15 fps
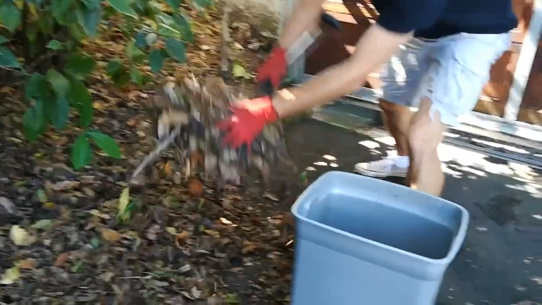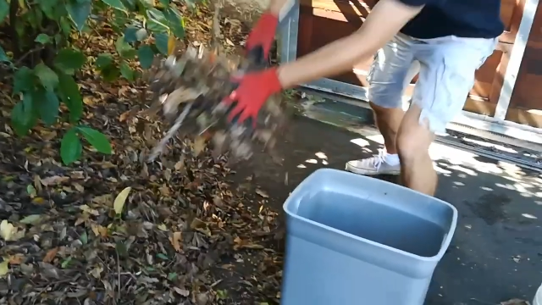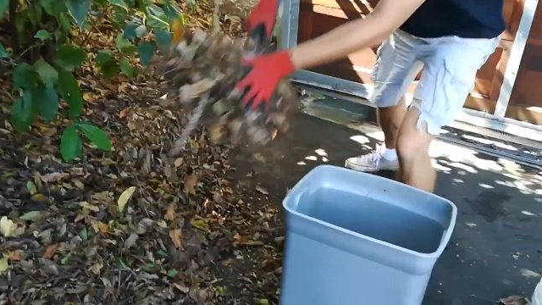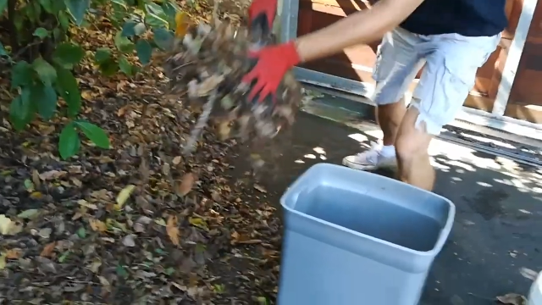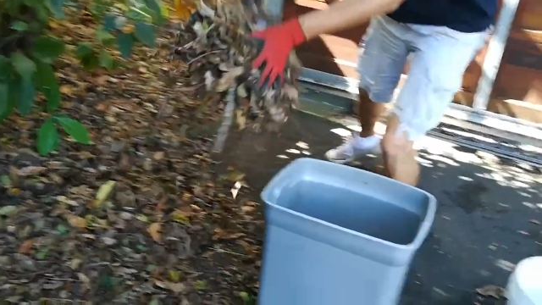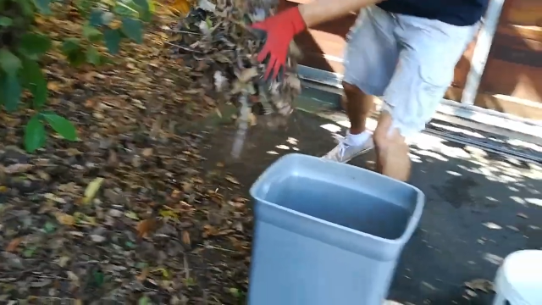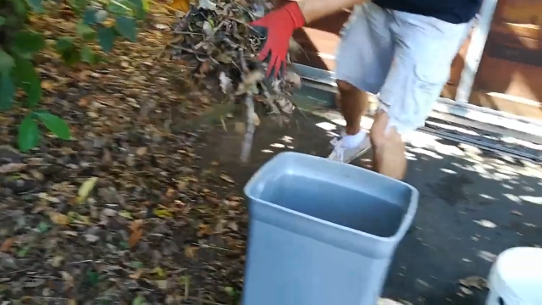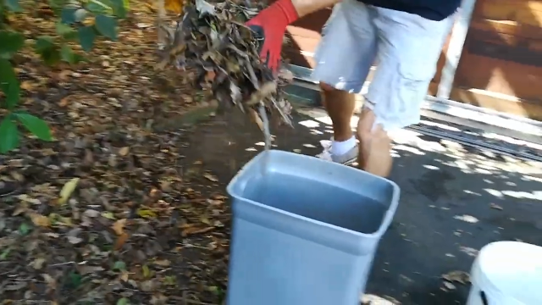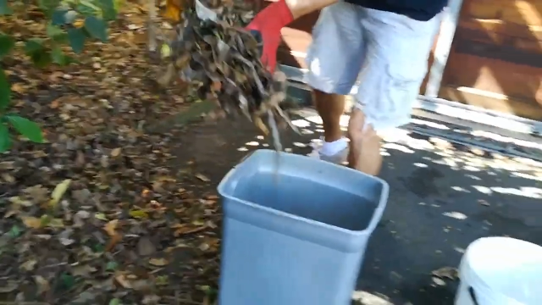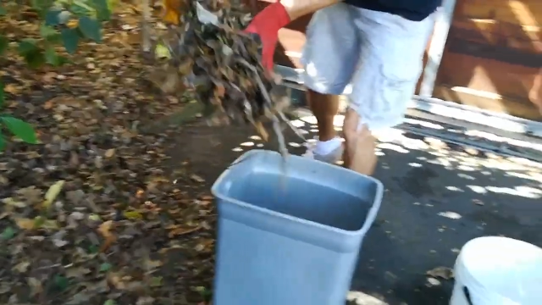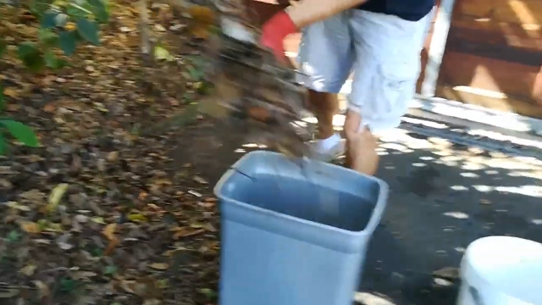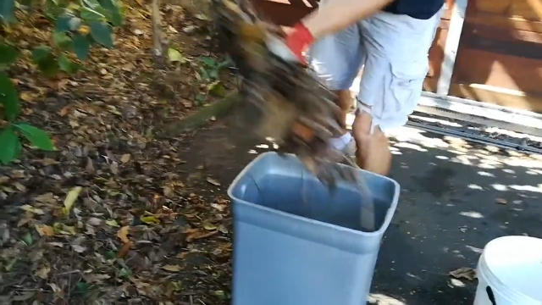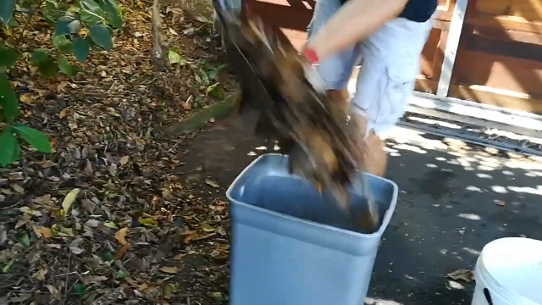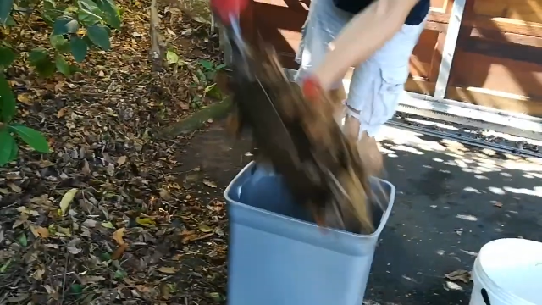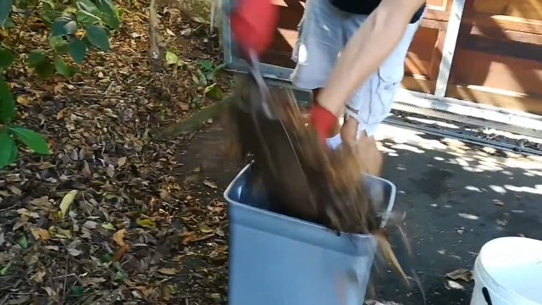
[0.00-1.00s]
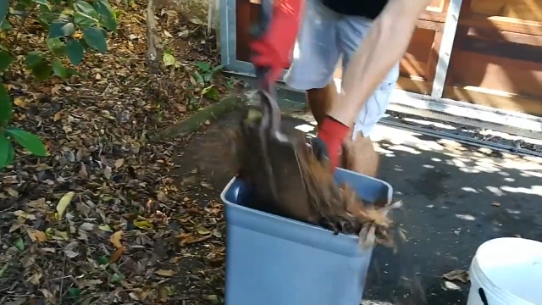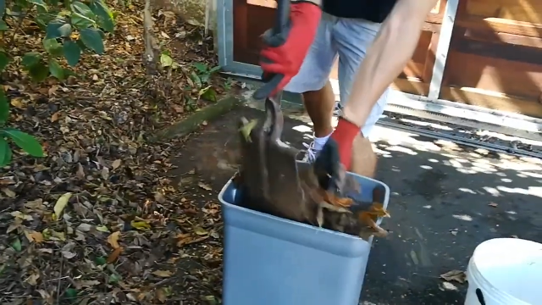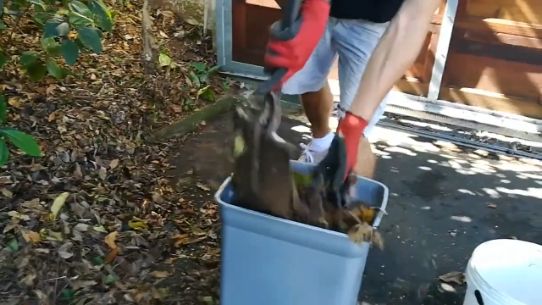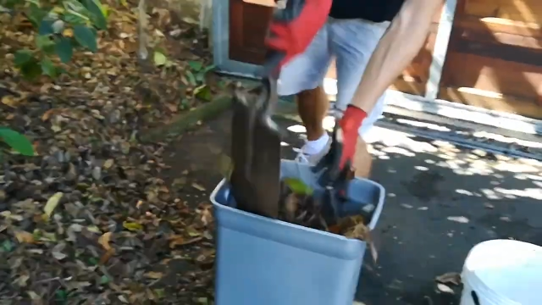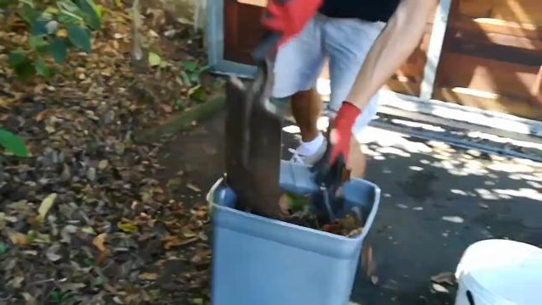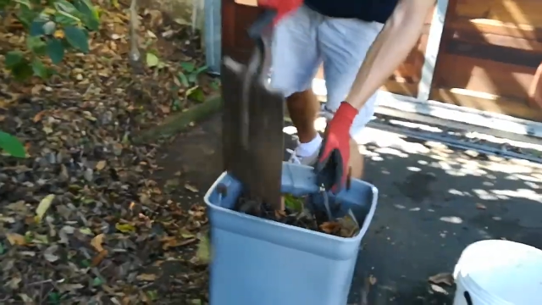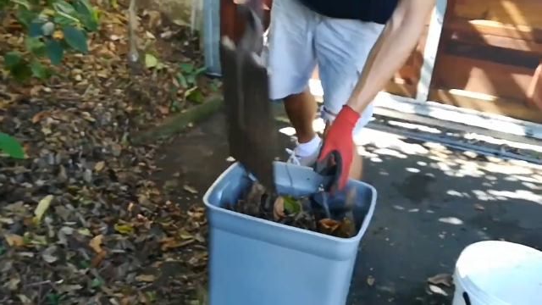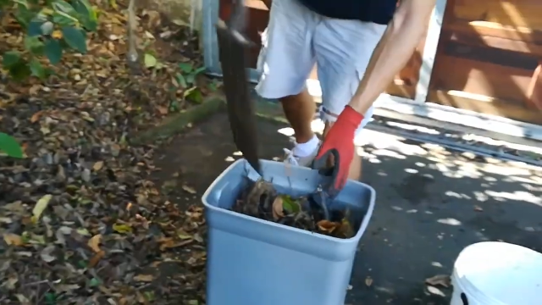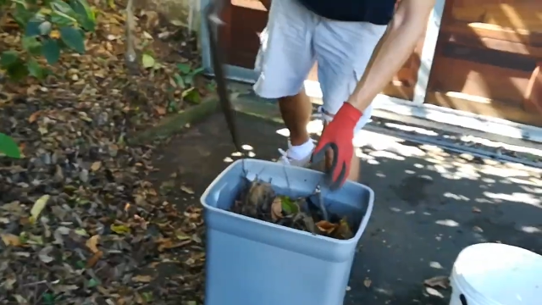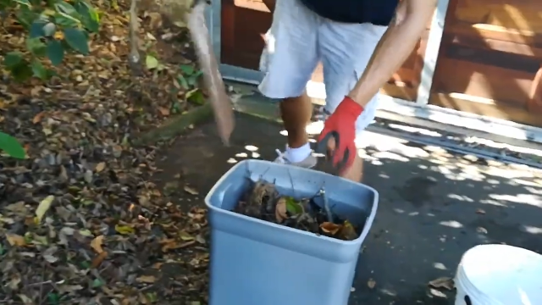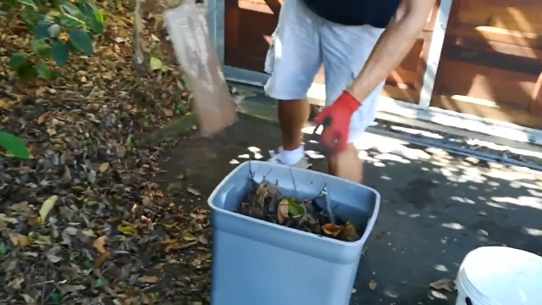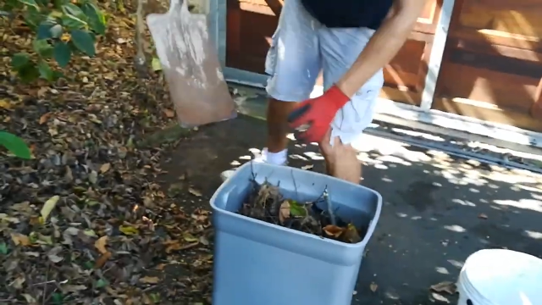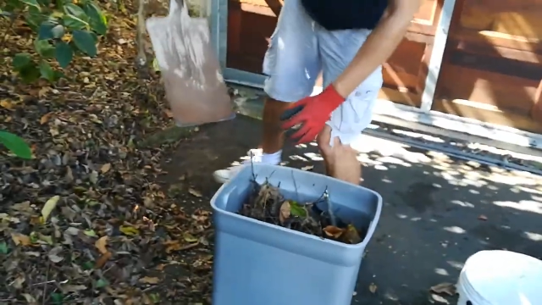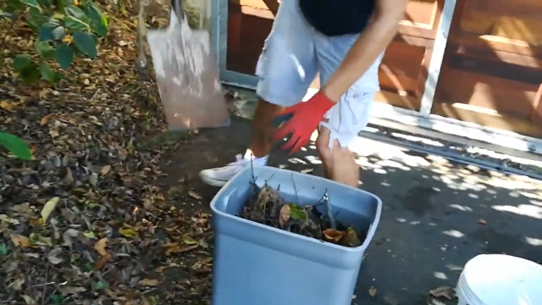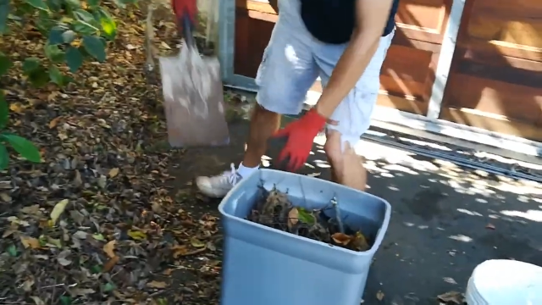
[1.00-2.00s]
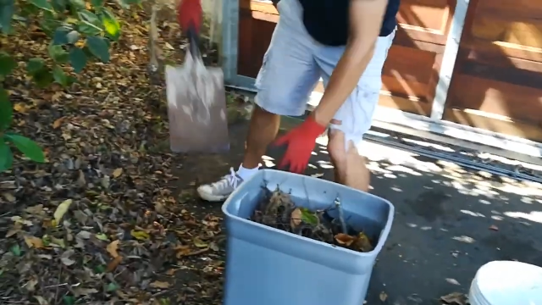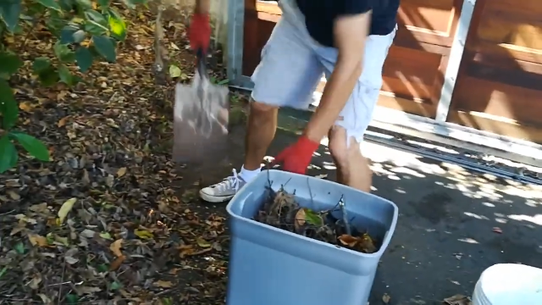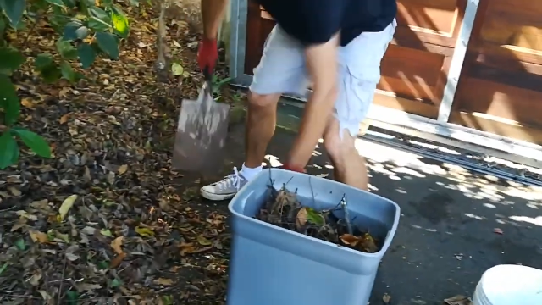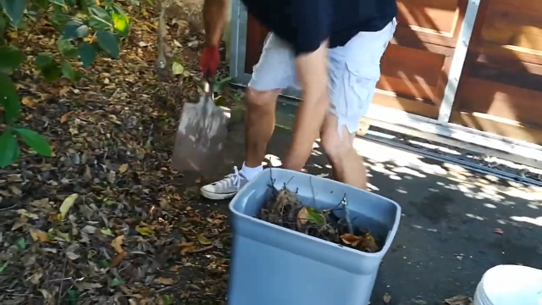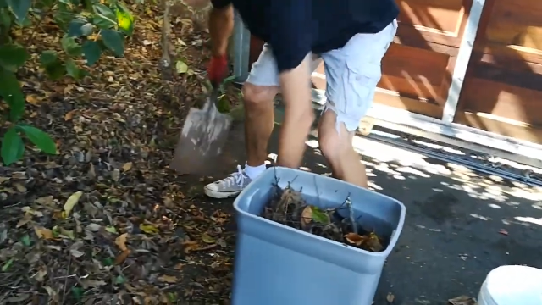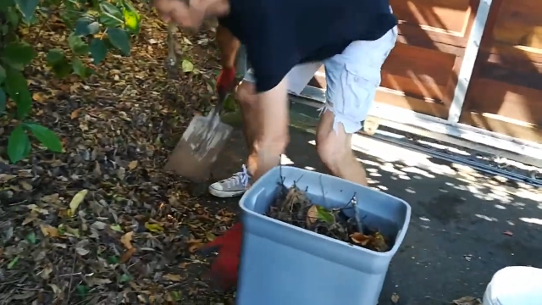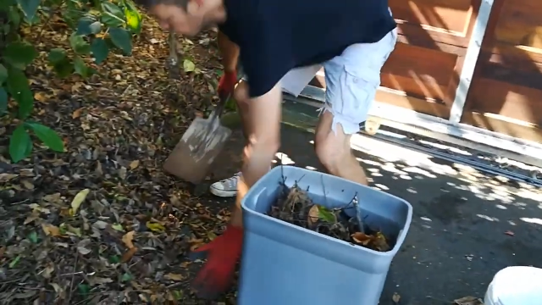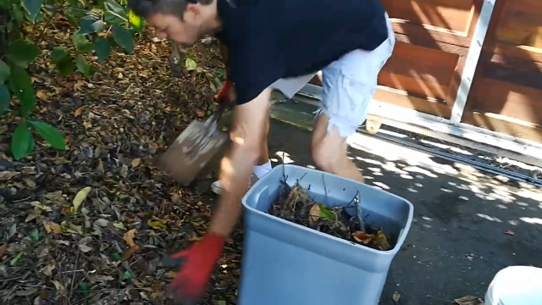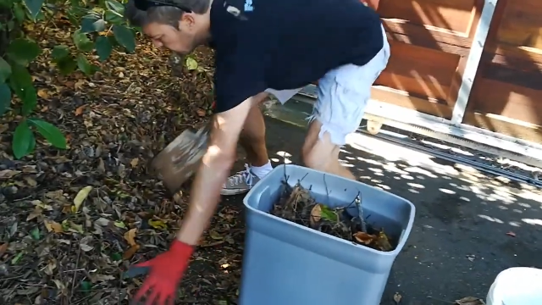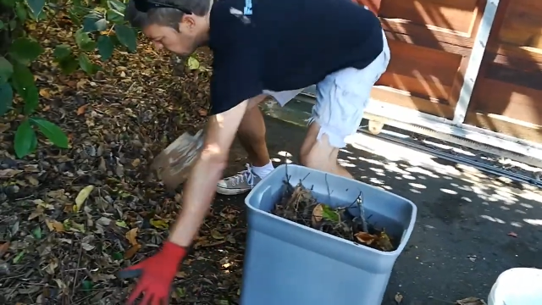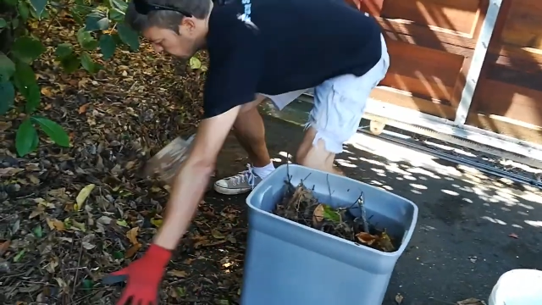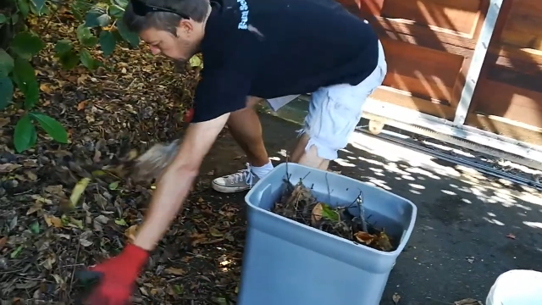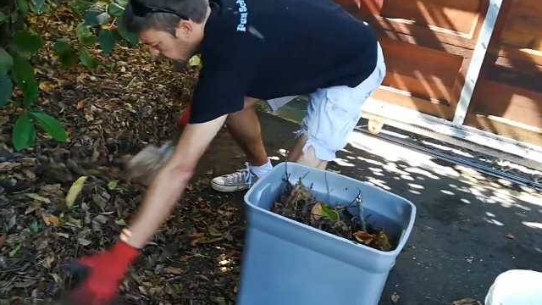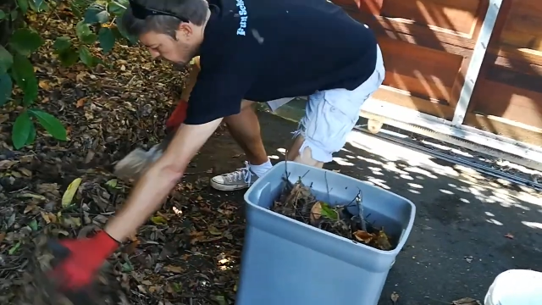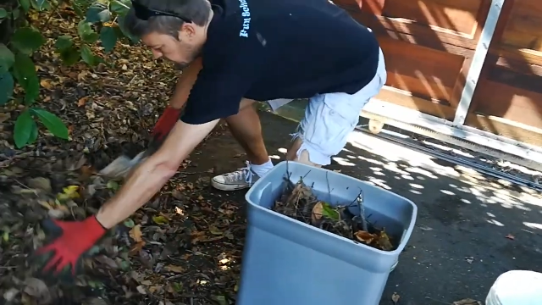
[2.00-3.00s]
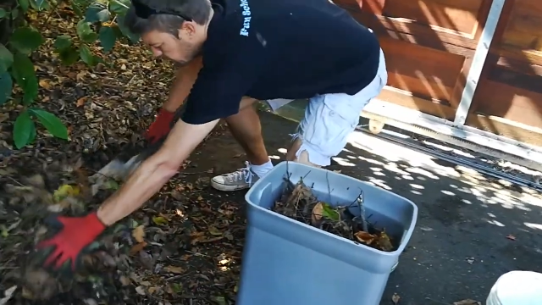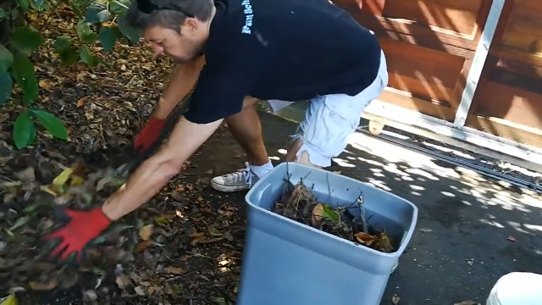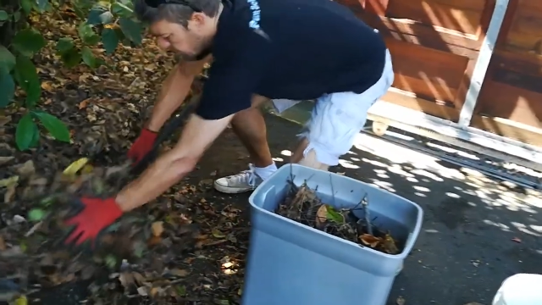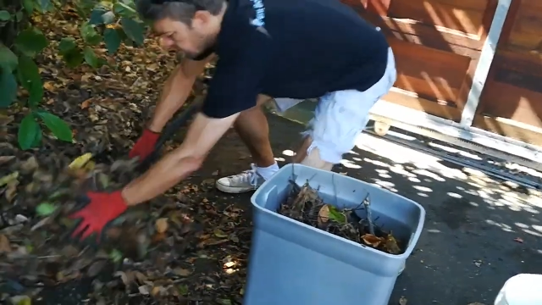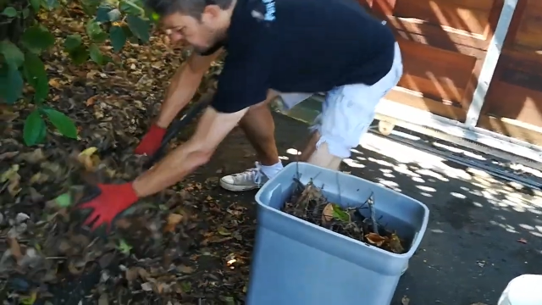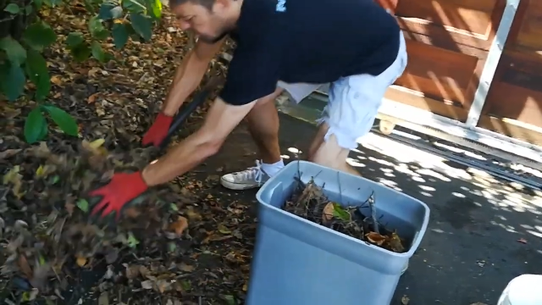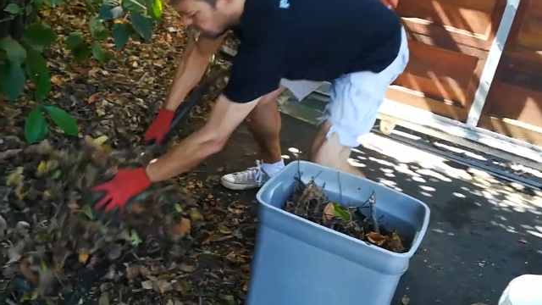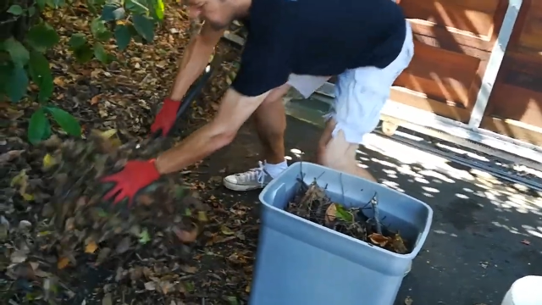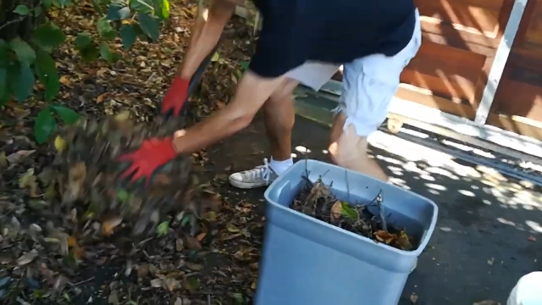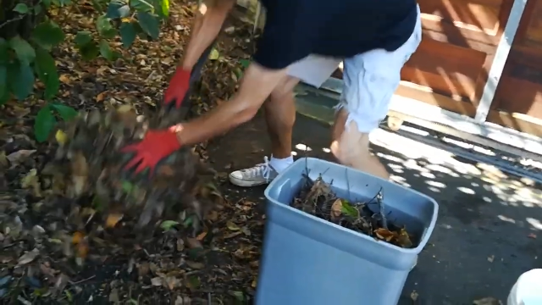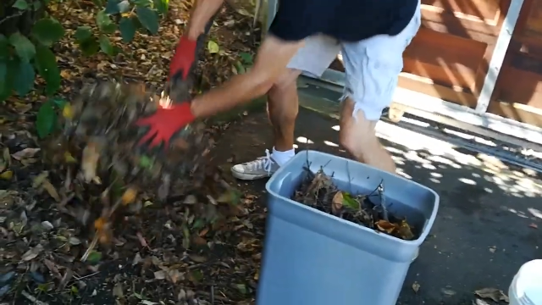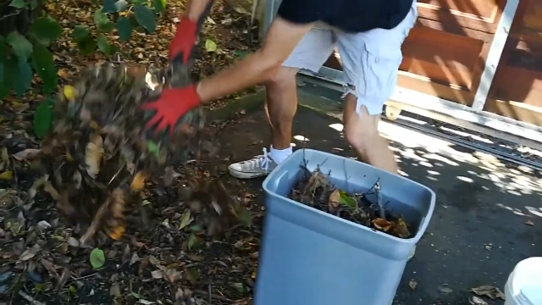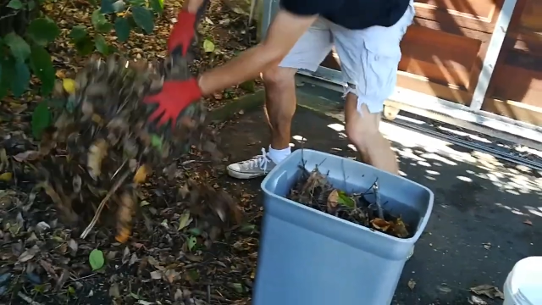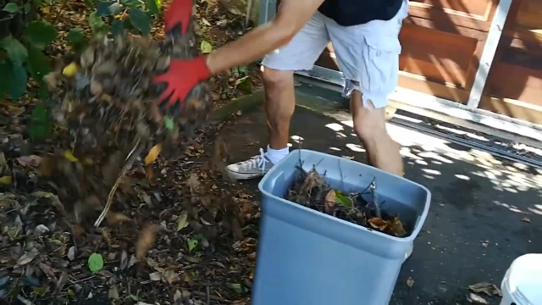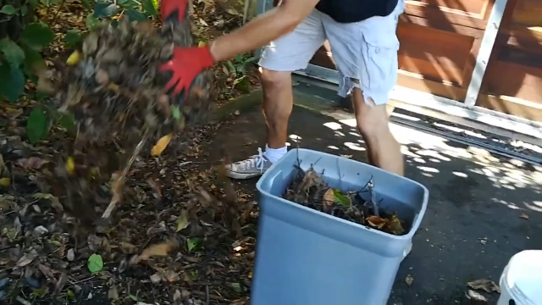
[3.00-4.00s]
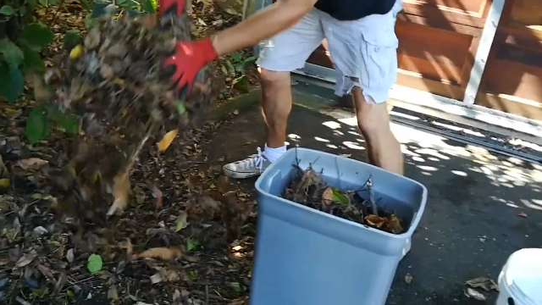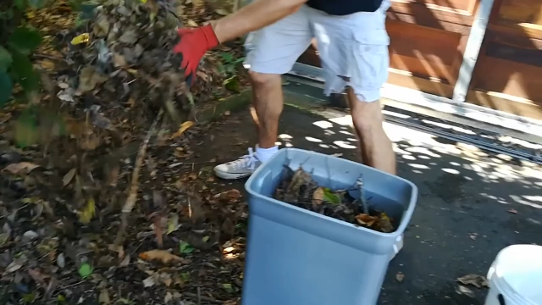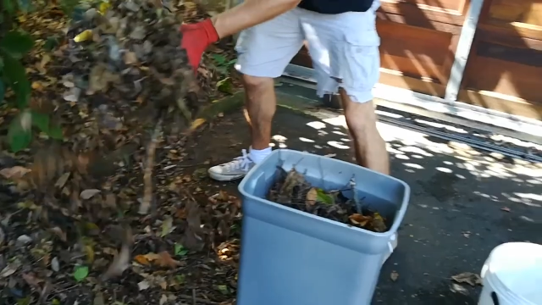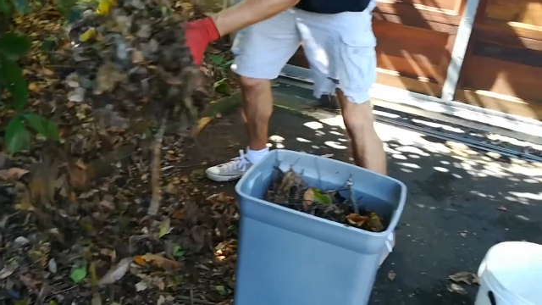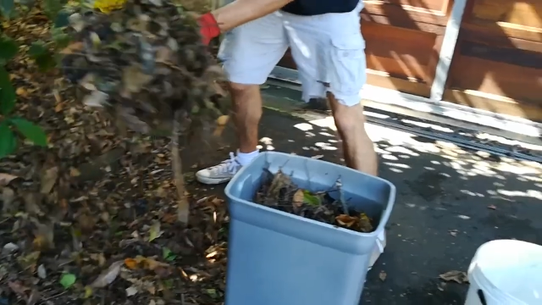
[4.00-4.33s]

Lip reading: No face is visible, so there are no lips to read.